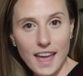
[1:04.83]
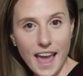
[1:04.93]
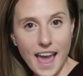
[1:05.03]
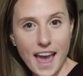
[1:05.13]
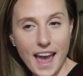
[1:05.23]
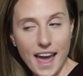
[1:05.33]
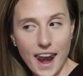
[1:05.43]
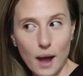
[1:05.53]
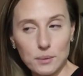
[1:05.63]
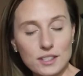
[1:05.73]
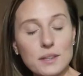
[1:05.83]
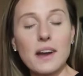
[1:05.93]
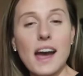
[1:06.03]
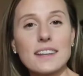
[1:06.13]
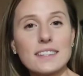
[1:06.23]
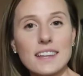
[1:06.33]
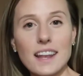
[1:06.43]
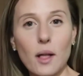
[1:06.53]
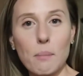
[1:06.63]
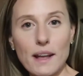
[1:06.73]
and I will see you guys in
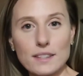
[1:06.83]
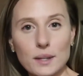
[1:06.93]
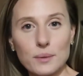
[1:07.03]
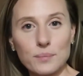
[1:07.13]
El Paso.